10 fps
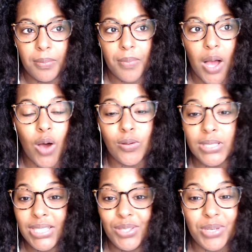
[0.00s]
only
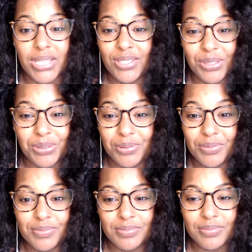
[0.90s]
you can do.
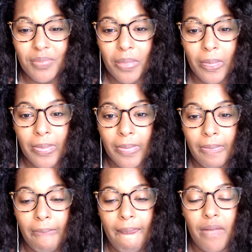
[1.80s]

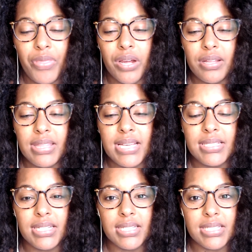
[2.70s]
There are things
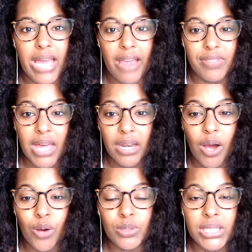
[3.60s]
in this life that
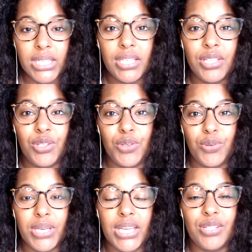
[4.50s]
only you
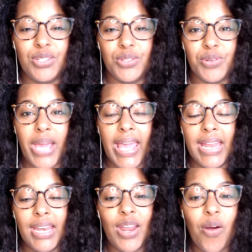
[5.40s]
can do,
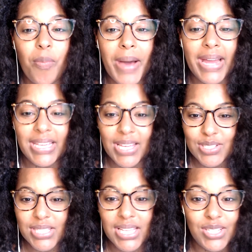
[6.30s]
and nobody
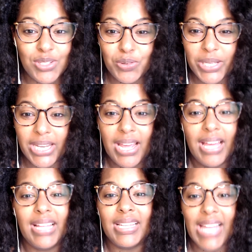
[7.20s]
else can do it
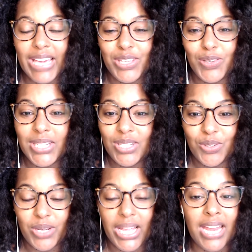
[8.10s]
like you can do
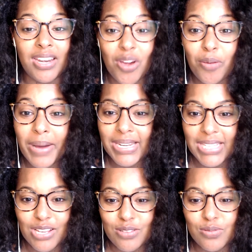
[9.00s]
it, and nobody
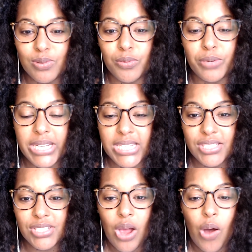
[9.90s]
else will
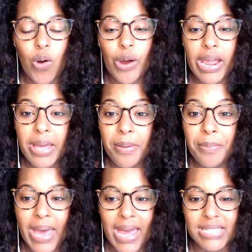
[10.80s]
reach or
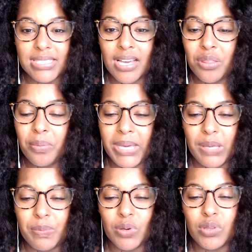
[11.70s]
impact other
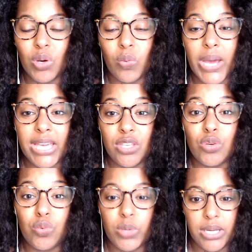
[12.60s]
people the way
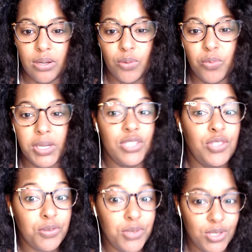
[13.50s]
you will when
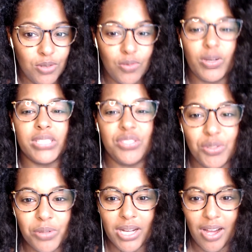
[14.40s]
you do what you
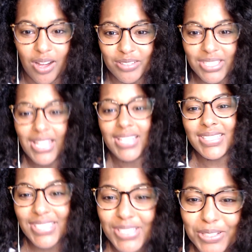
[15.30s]
were called
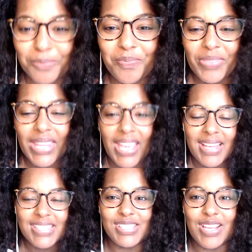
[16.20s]
to do.
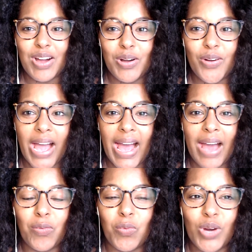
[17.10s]
So
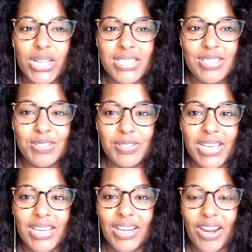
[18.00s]
I want to
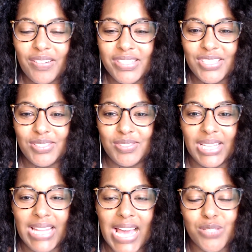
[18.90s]
encourage you, the
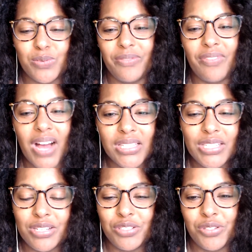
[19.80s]
last one, follow
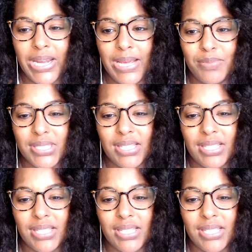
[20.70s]
your dreams.